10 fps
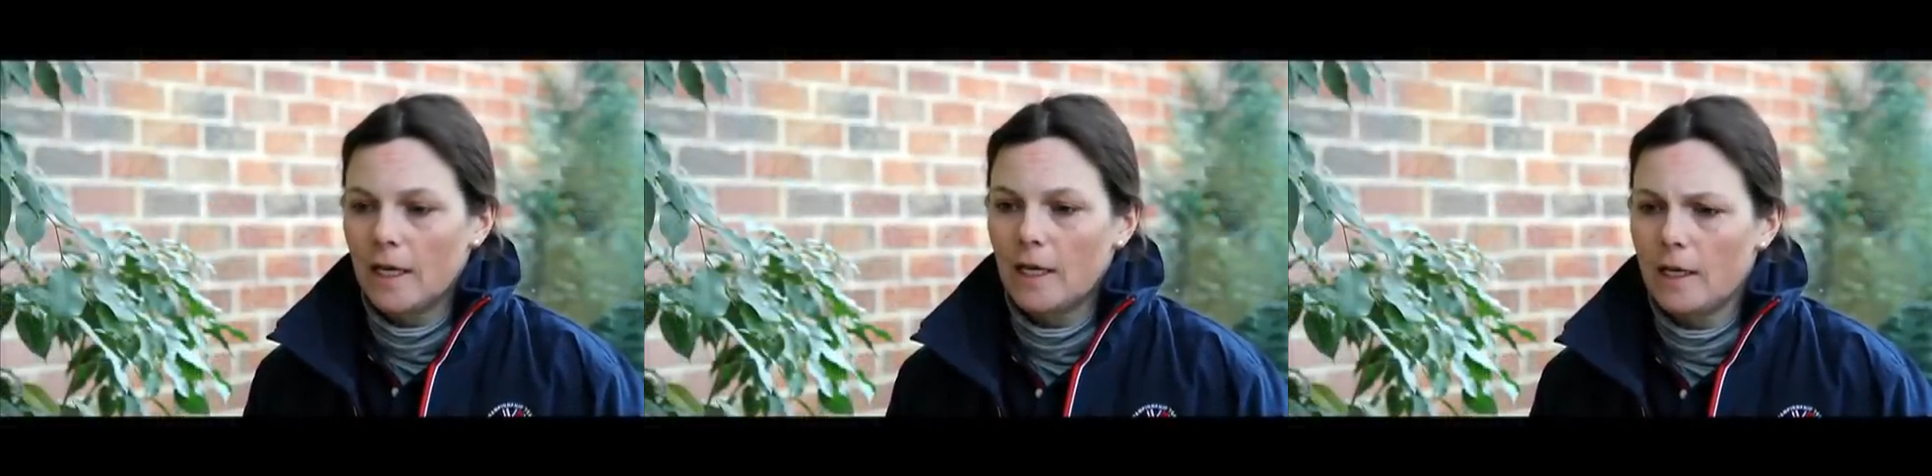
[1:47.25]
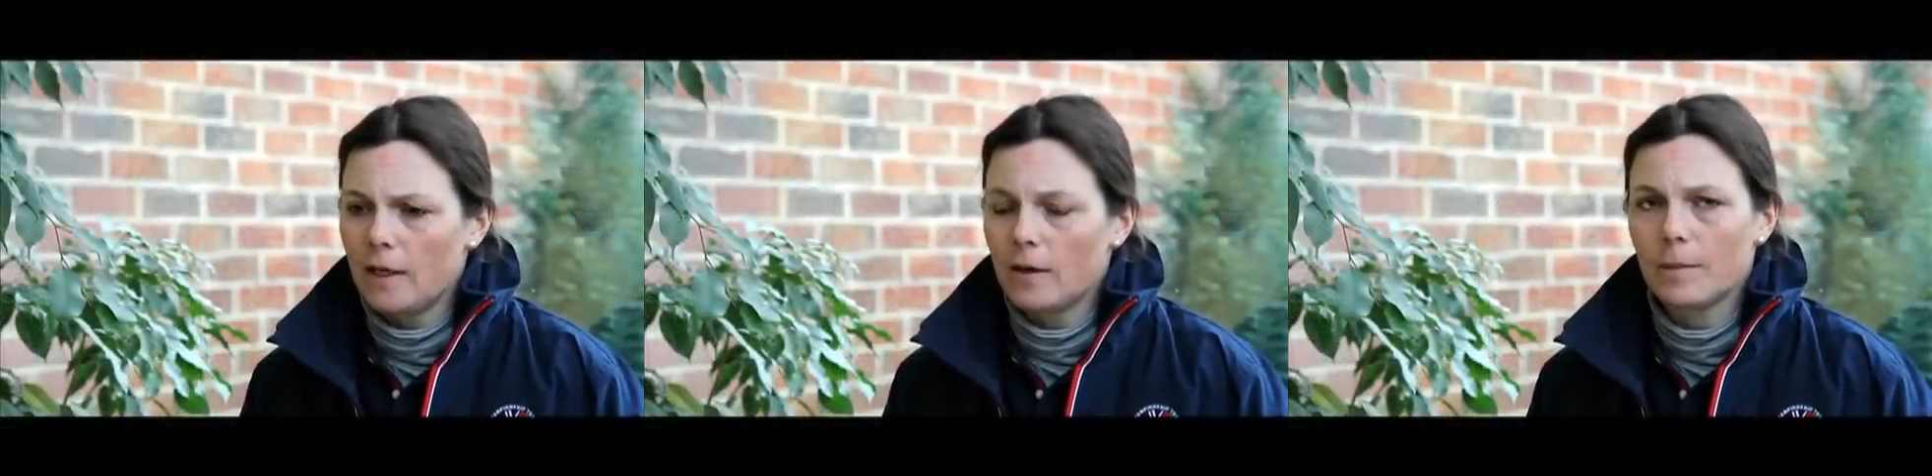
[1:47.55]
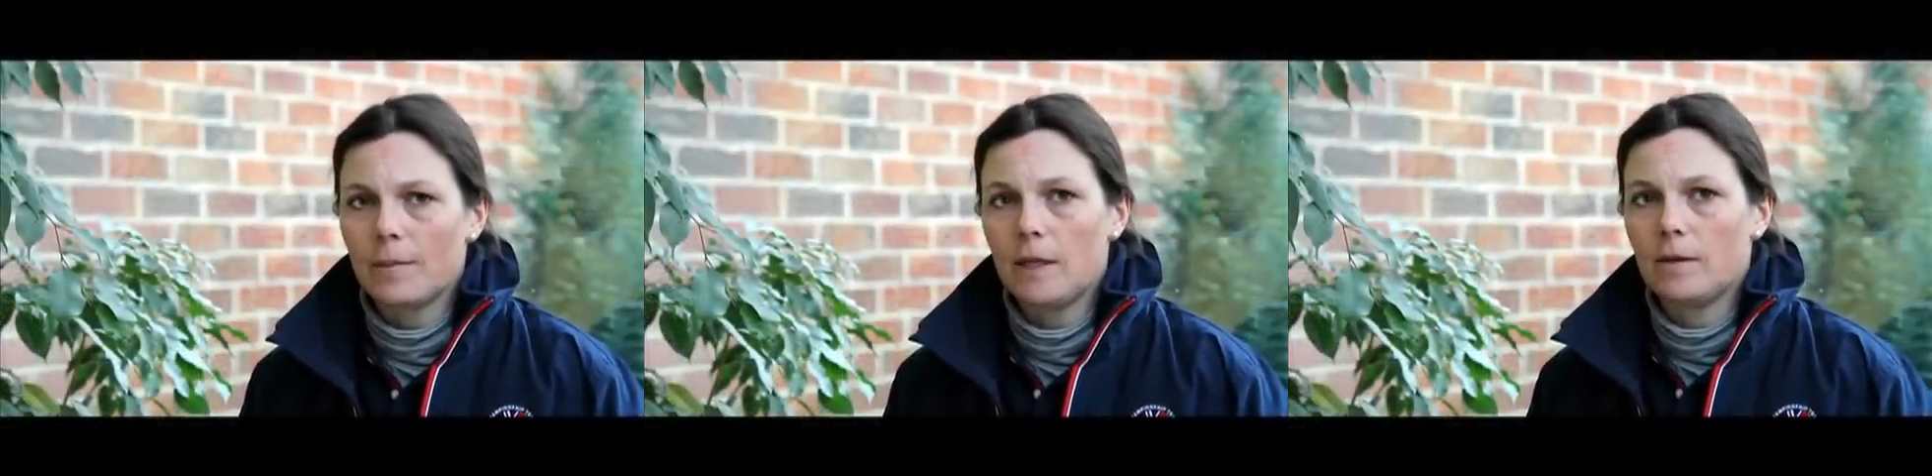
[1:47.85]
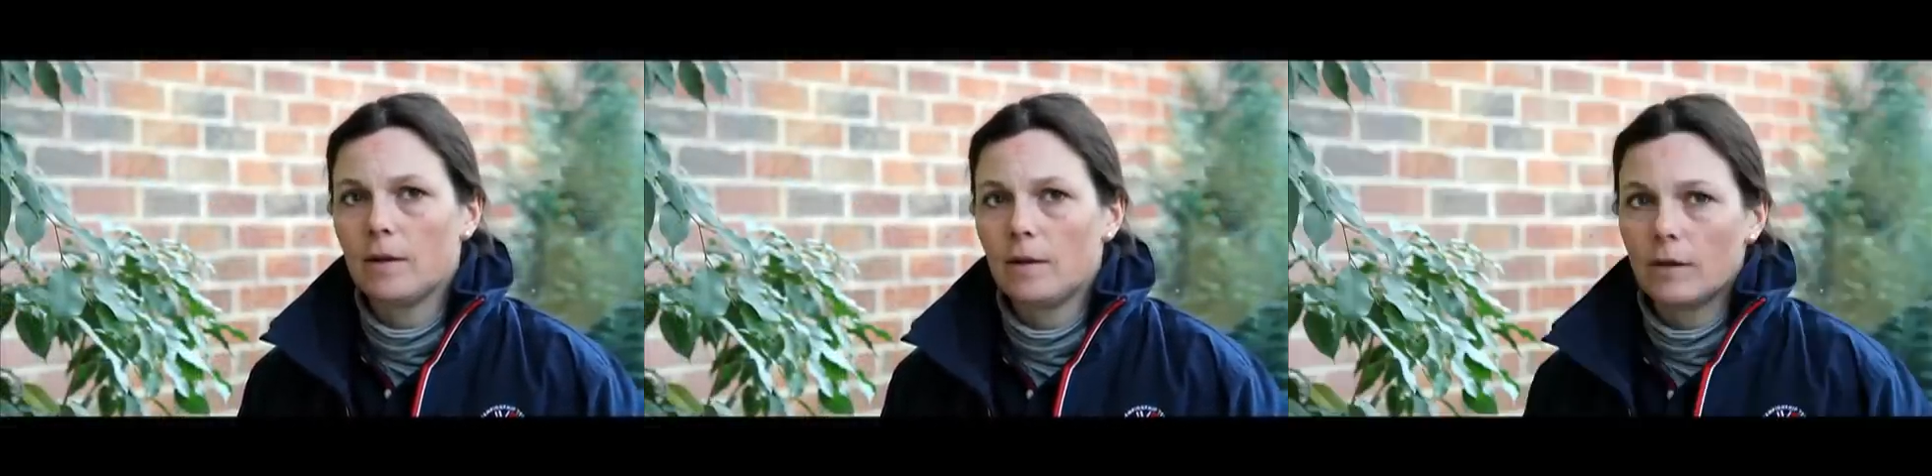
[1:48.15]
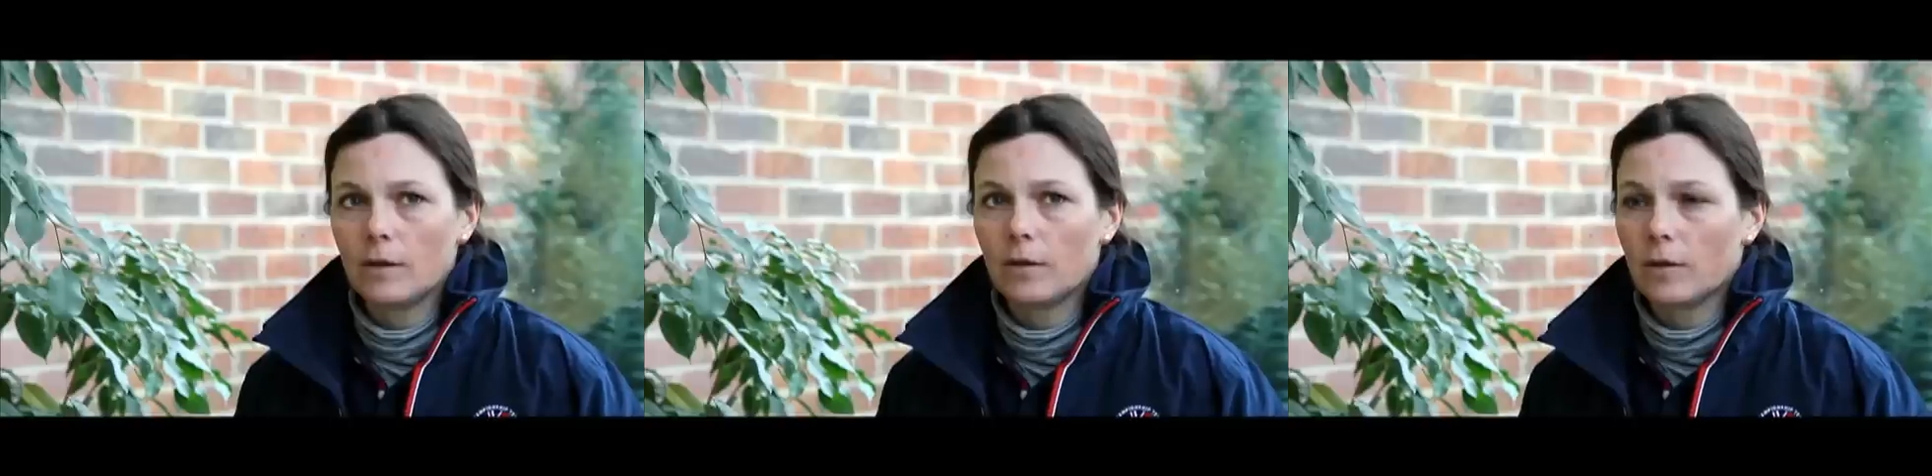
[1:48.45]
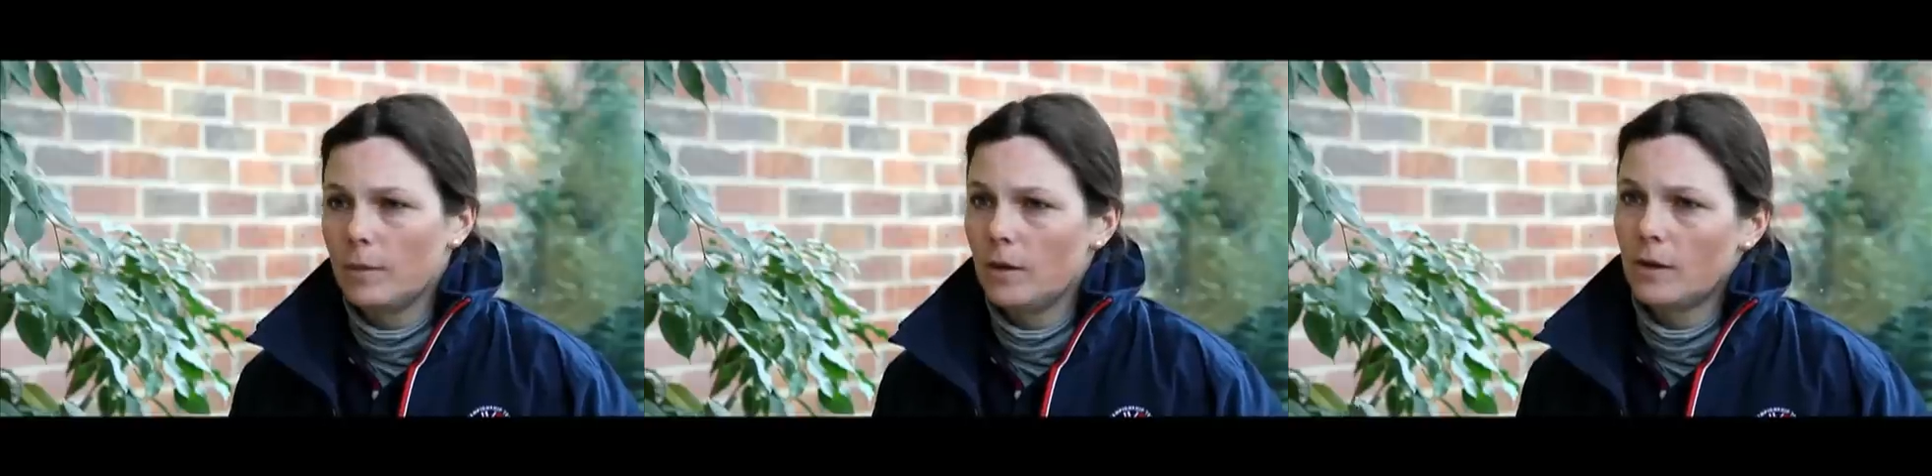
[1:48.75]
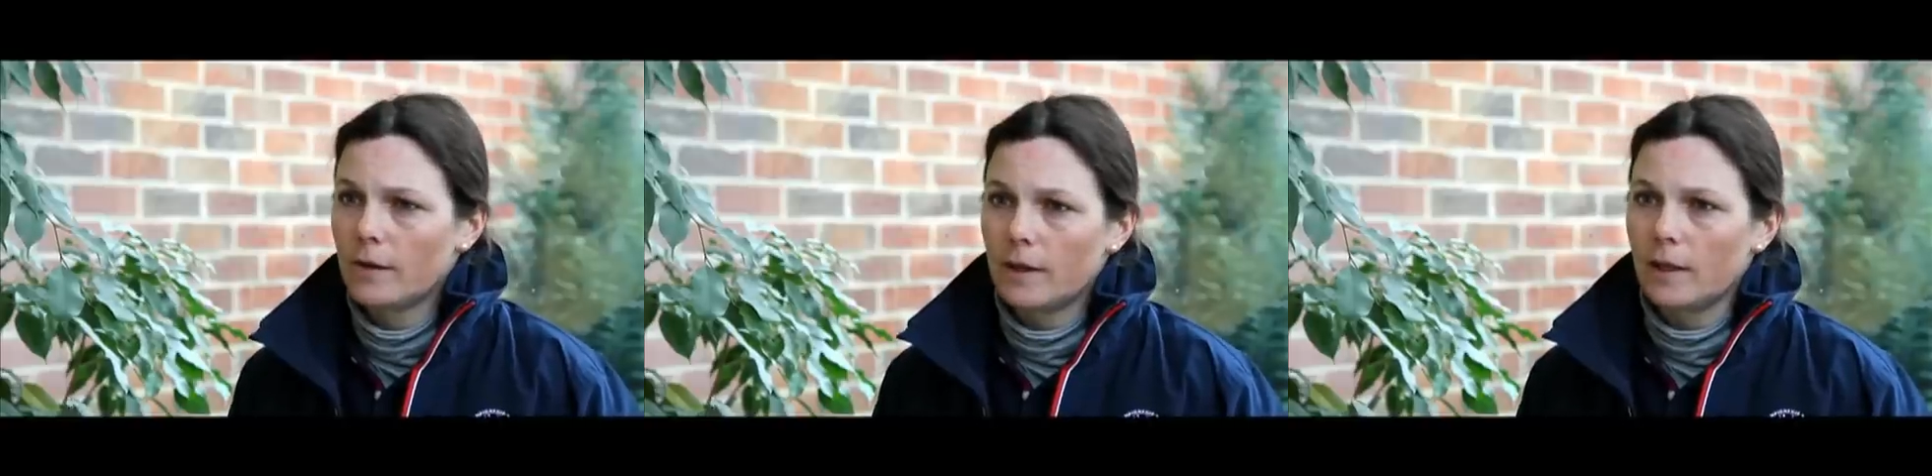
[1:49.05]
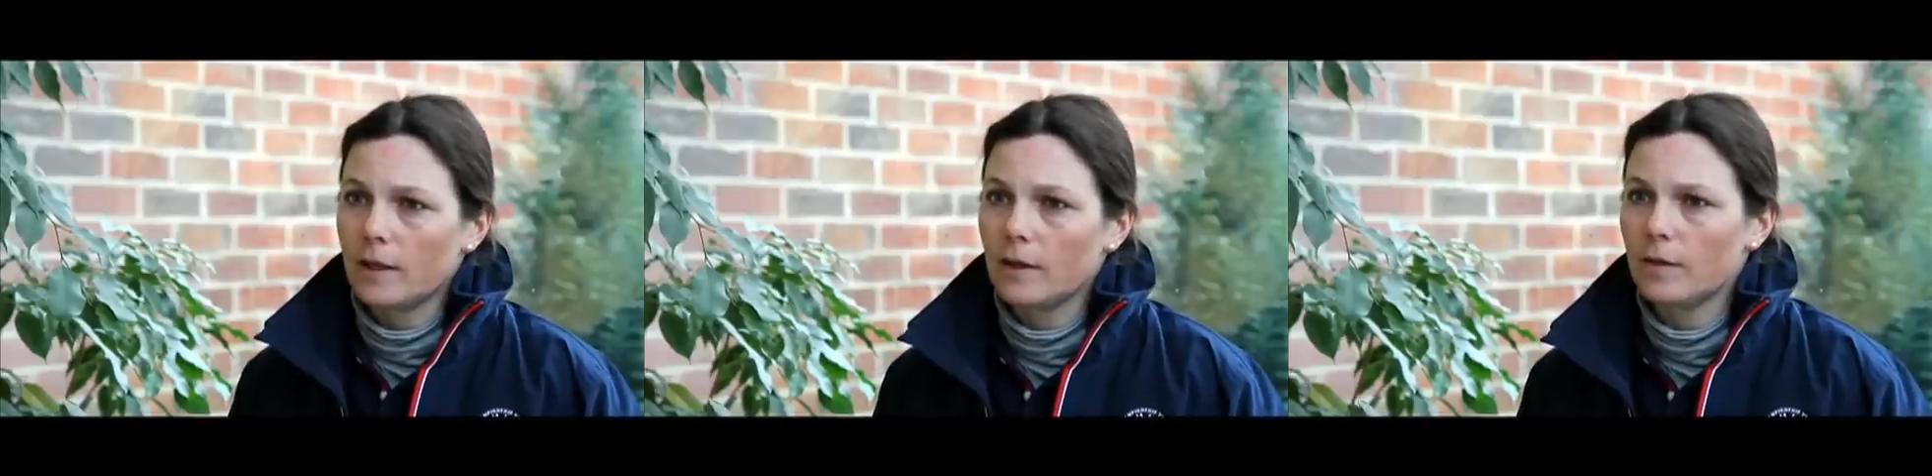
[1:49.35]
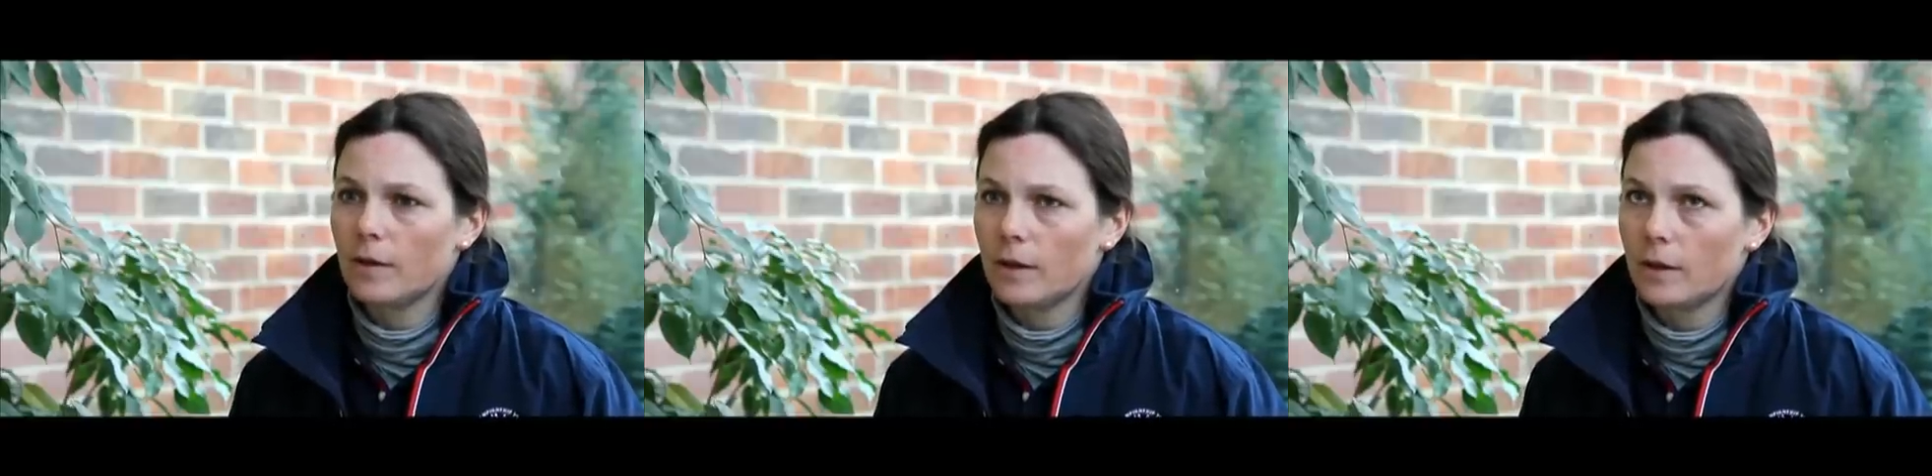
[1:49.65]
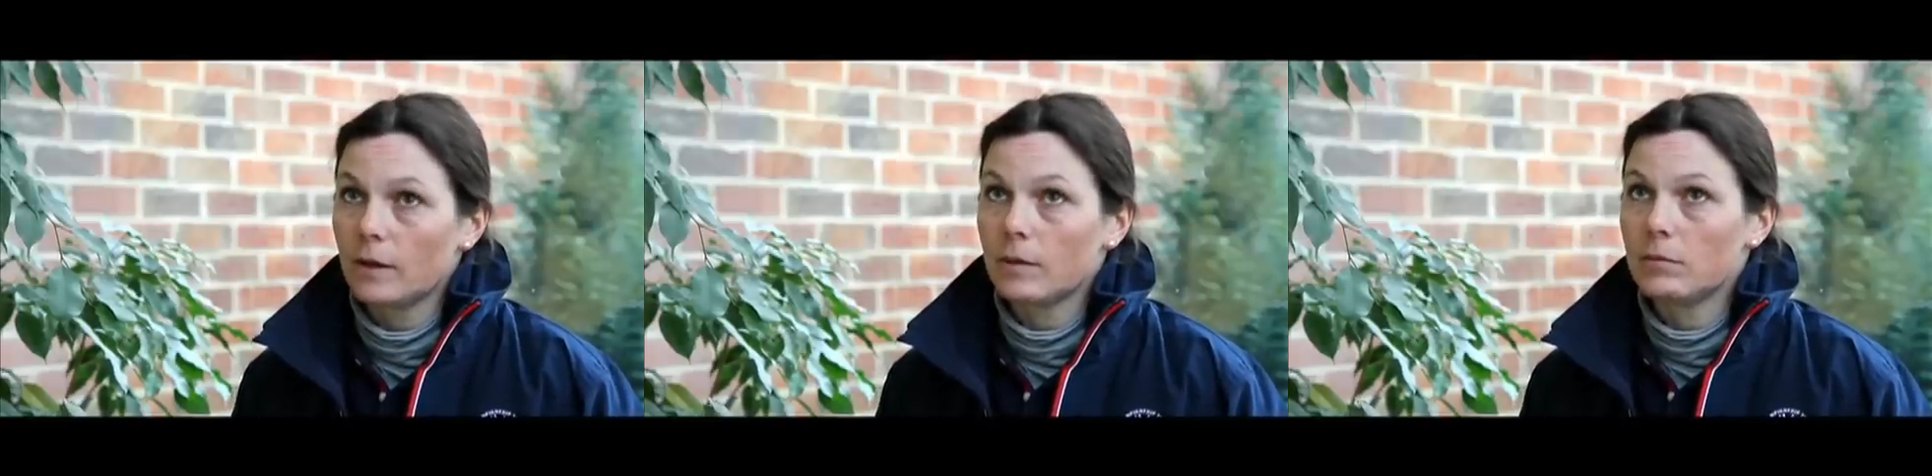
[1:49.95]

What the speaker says: He competed at Saumur, I think, as a